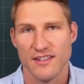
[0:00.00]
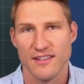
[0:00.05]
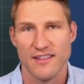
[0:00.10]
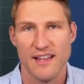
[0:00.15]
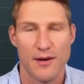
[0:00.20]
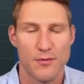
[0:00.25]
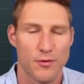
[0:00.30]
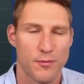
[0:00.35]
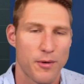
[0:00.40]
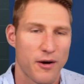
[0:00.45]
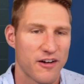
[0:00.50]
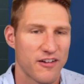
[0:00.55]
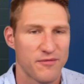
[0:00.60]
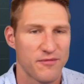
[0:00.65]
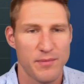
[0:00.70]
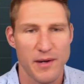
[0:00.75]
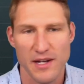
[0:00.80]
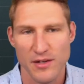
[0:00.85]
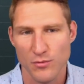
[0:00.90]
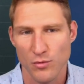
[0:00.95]
that were part of
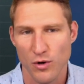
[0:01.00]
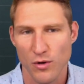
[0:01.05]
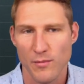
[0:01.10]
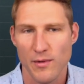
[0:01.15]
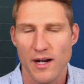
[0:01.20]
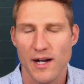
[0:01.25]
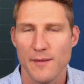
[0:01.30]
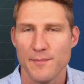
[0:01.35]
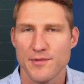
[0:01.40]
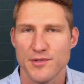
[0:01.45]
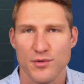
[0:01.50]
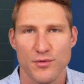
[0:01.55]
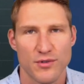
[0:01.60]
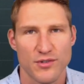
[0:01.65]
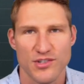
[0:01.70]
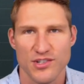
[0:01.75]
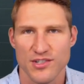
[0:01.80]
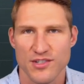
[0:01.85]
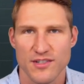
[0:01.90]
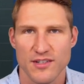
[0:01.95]
band warm-ups or
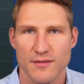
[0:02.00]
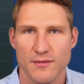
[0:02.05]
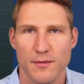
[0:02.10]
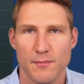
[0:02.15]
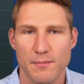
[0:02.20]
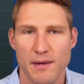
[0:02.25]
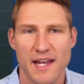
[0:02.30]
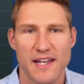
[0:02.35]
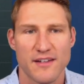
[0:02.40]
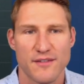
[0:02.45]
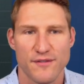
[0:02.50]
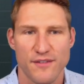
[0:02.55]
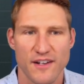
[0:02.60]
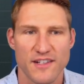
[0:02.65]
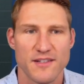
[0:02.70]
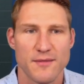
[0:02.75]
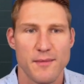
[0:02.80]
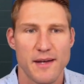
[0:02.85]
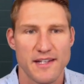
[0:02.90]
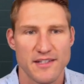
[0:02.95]
just band
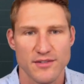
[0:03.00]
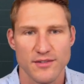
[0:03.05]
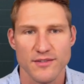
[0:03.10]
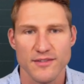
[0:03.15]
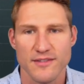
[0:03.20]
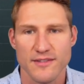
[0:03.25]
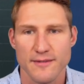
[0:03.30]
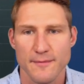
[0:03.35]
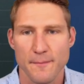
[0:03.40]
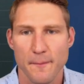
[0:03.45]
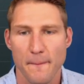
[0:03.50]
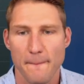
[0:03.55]
fundamentals.